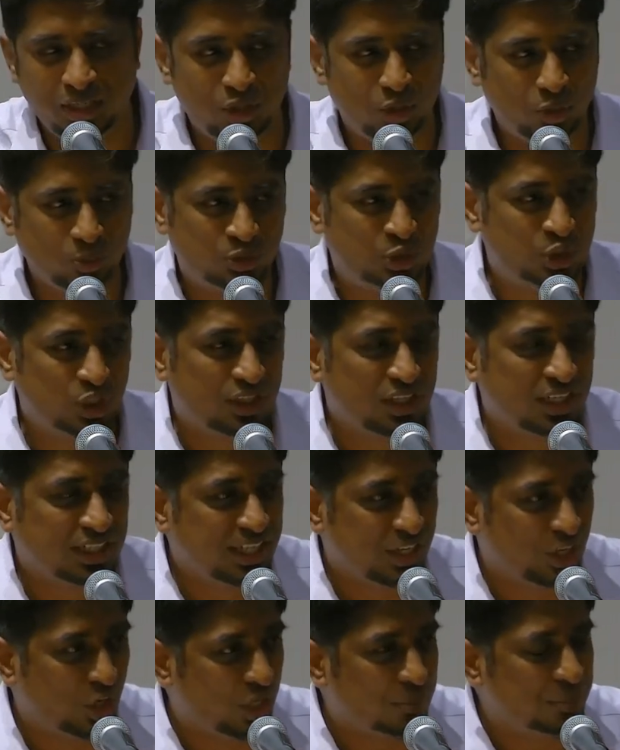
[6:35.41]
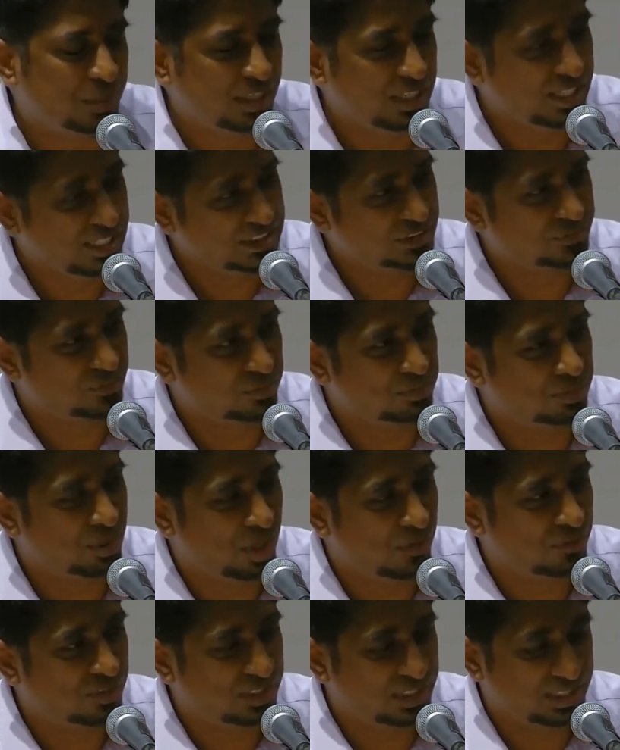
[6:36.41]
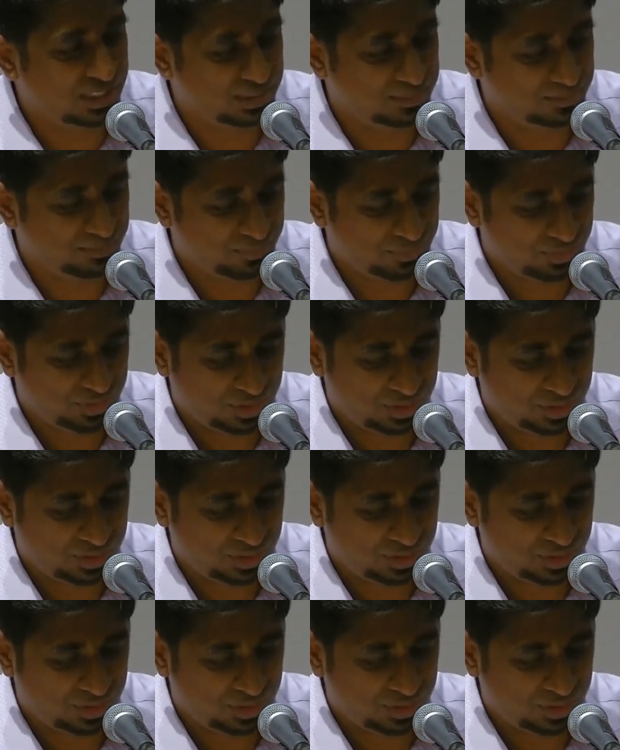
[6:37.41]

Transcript: you know, children cannot be released from poverty.